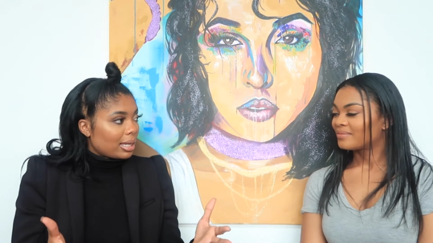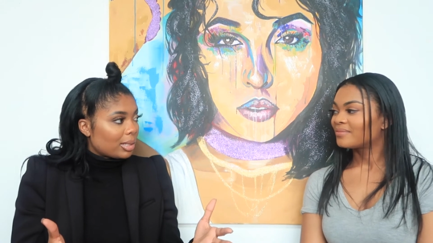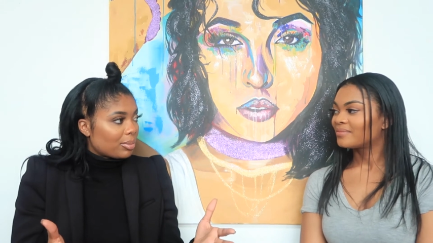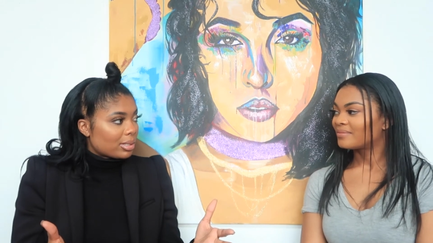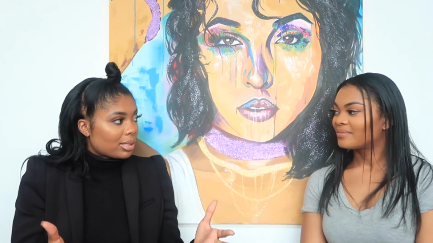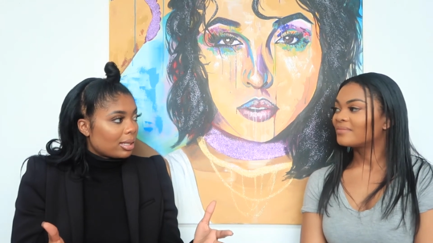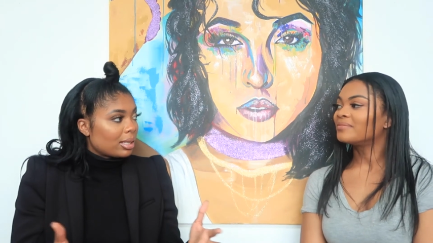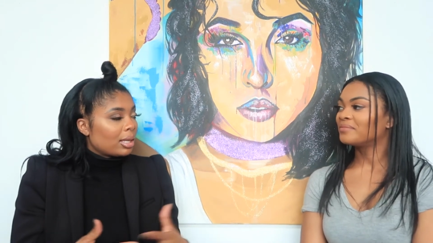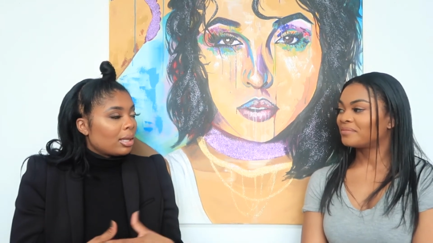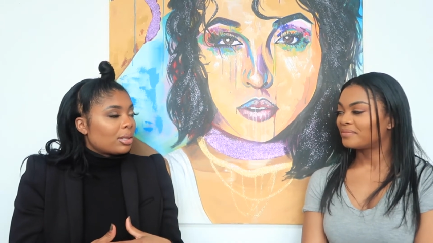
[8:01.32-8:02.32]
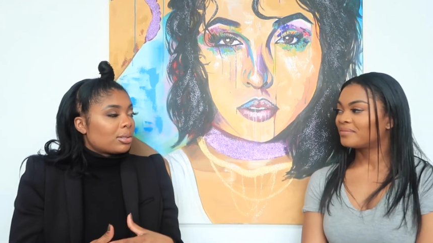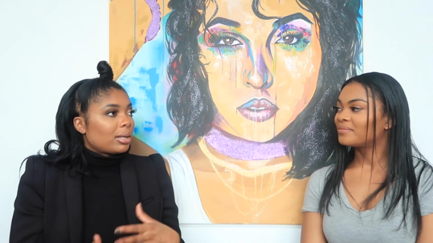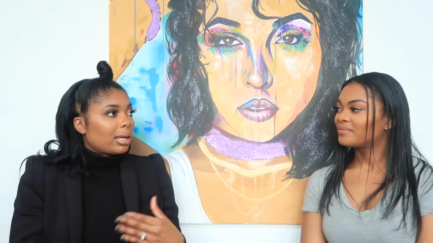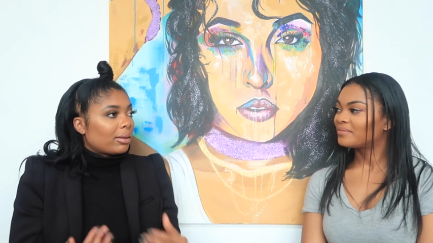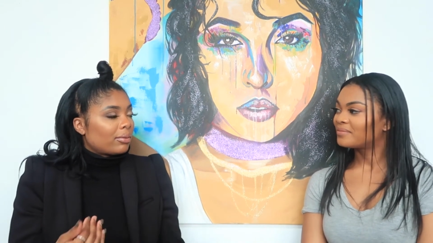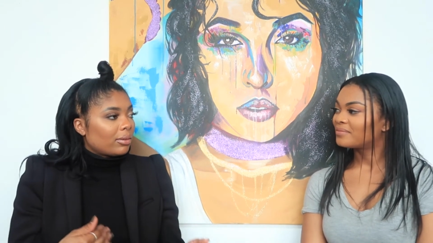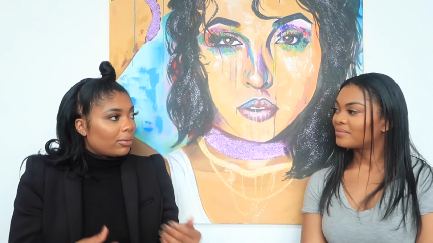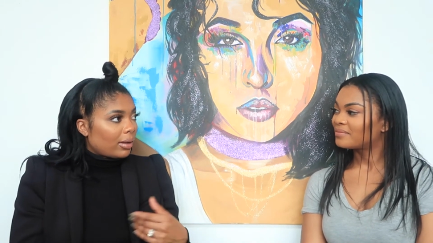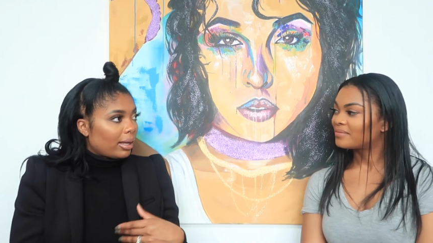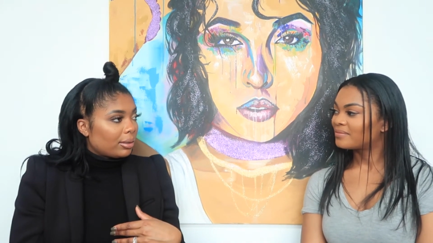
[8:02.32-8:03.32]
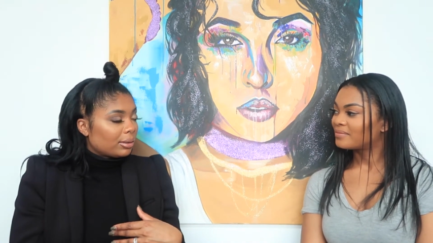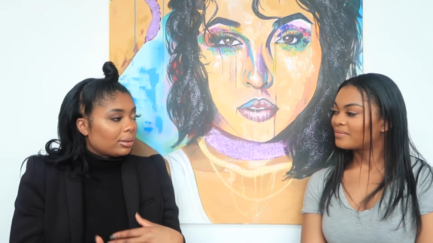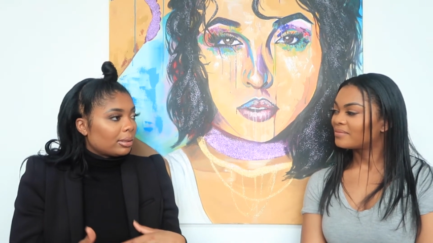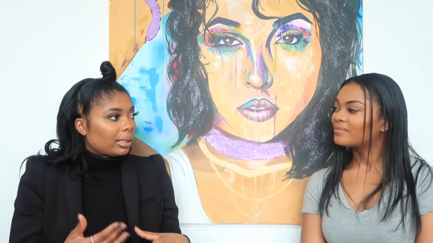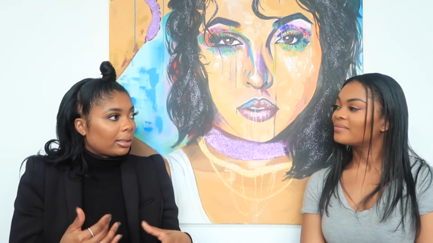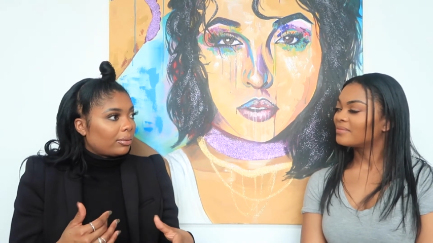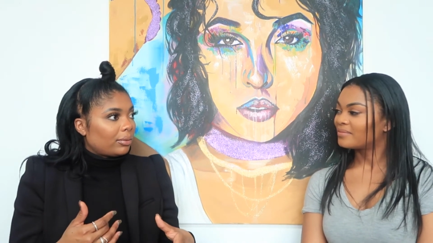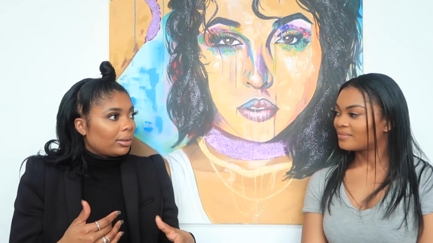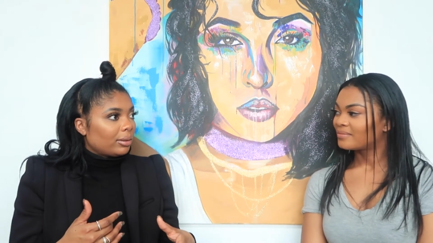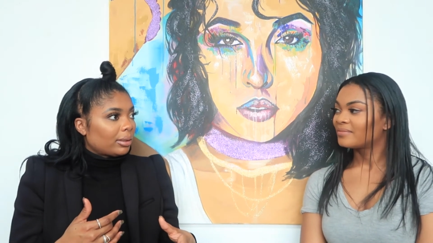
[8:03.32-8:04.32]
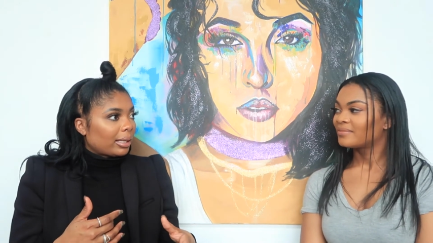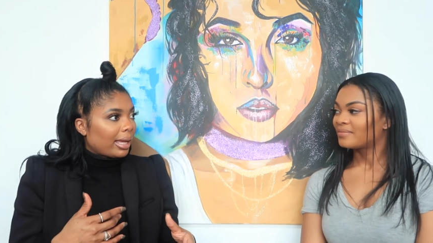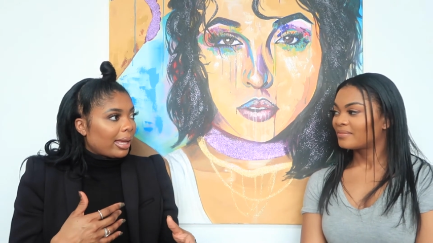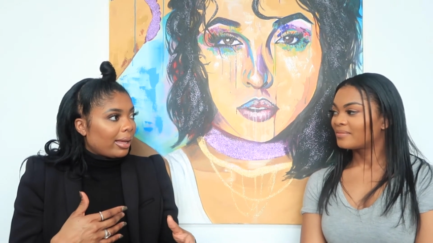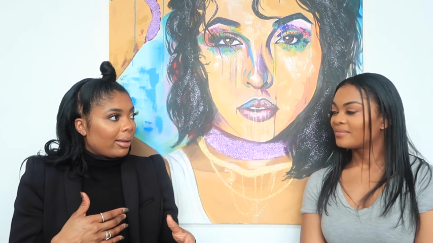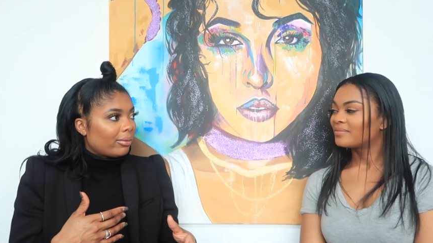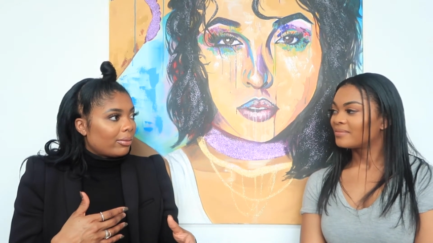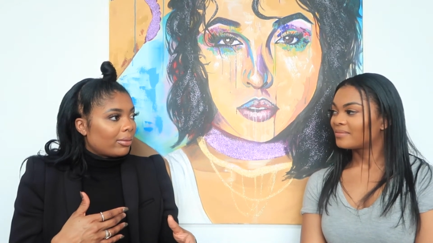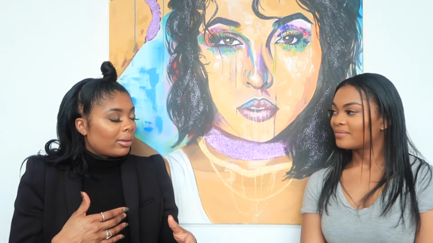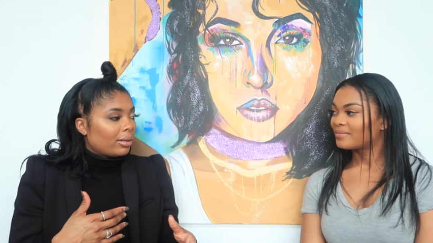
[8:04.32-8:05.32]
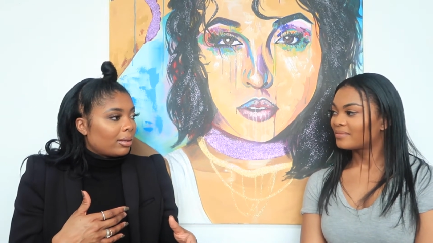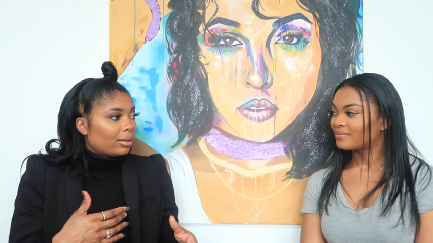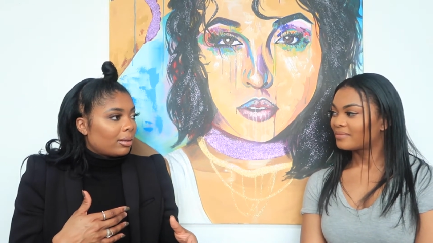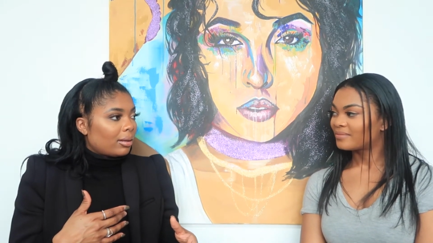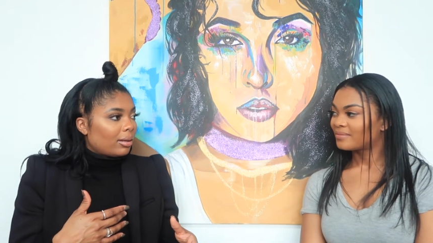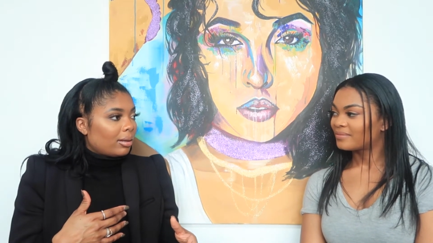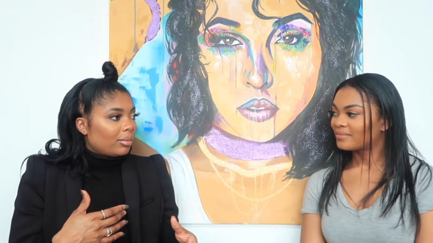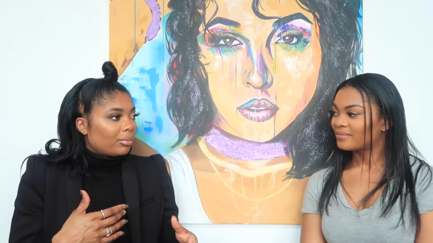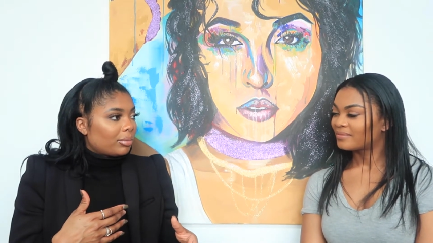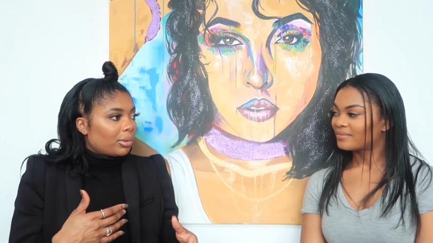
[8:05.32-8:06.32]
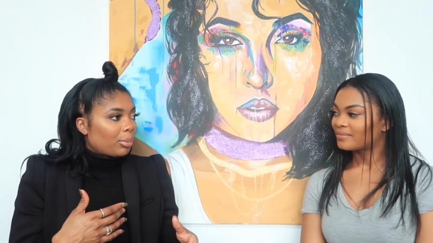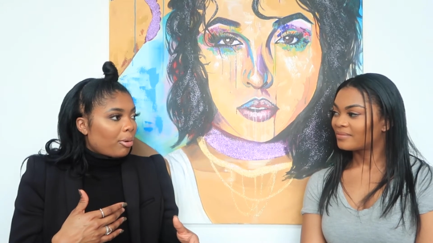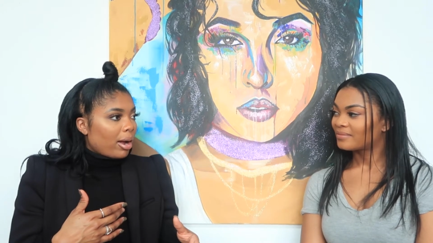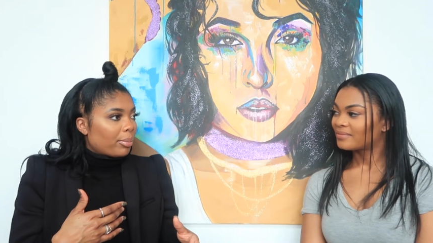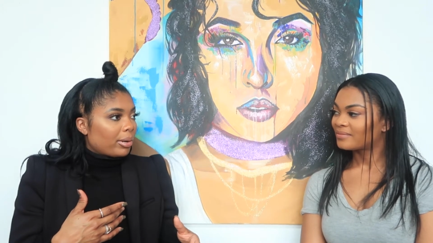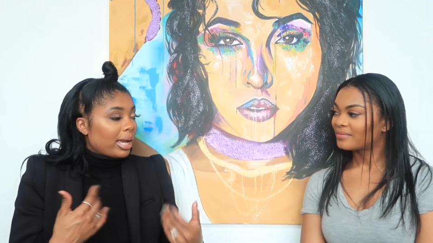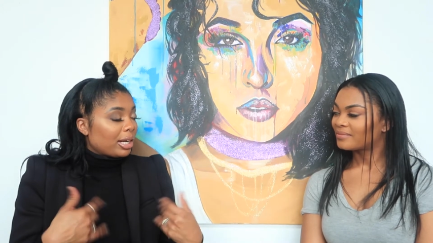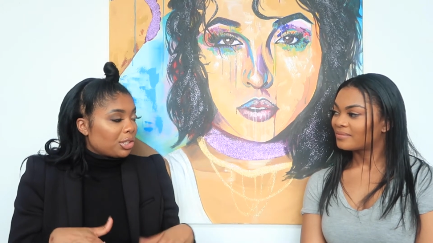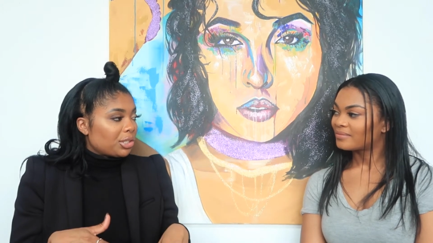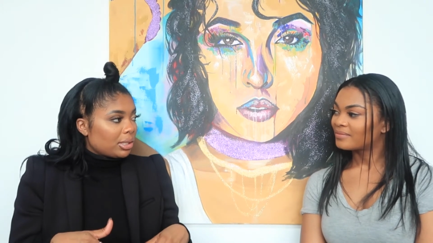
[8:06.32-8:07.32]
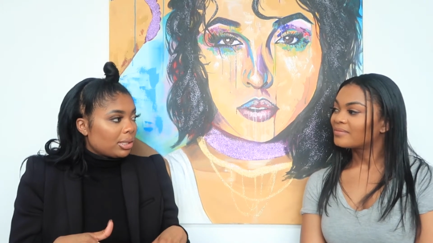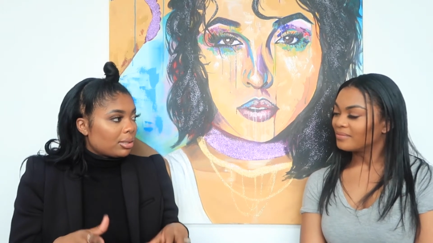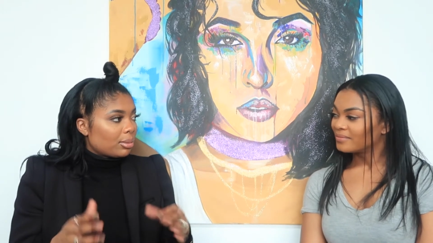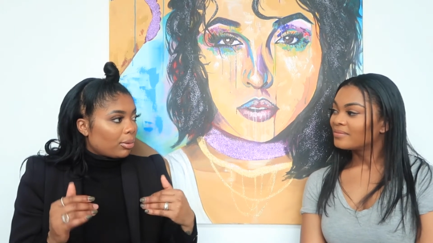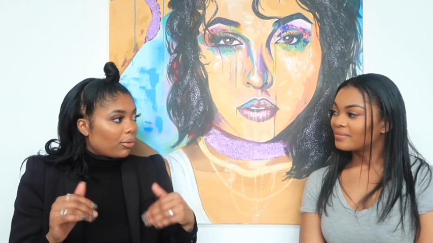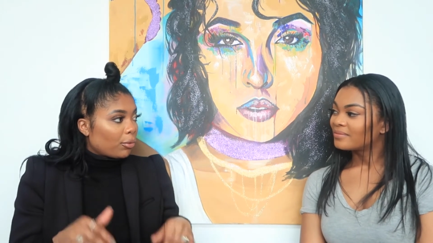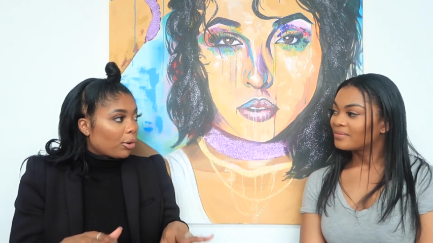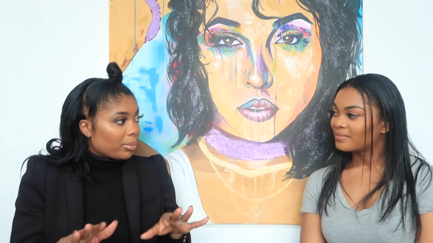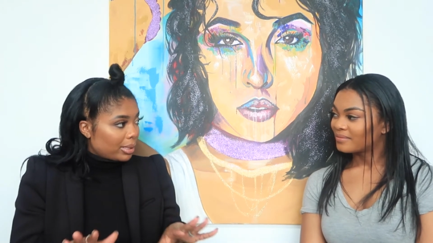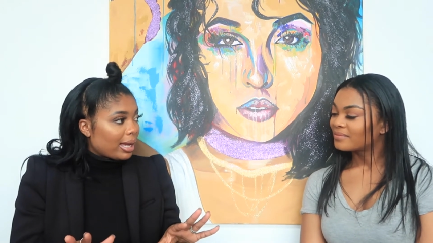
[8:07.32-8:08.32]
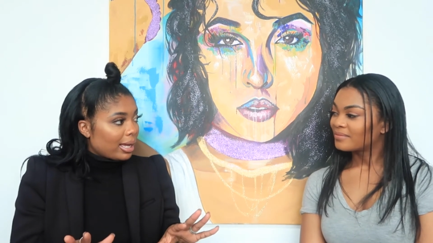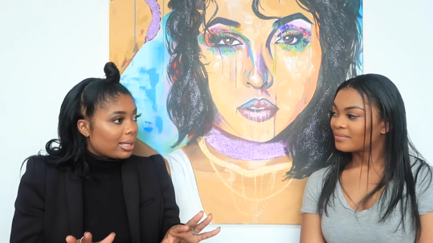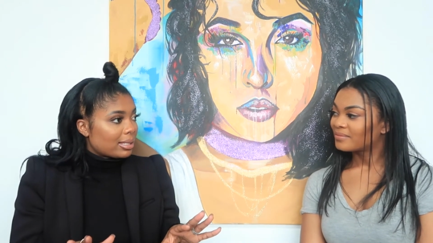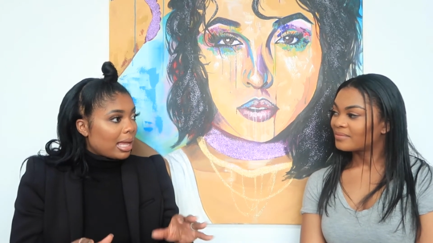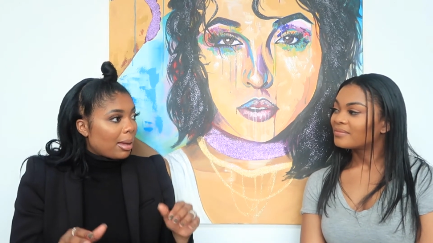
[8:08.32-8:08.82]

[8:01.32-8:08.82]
Speaker 1: eighty percent, mm-hmm. so that I can feel vital and I can feel like I have um, the proper energy to perform tasks.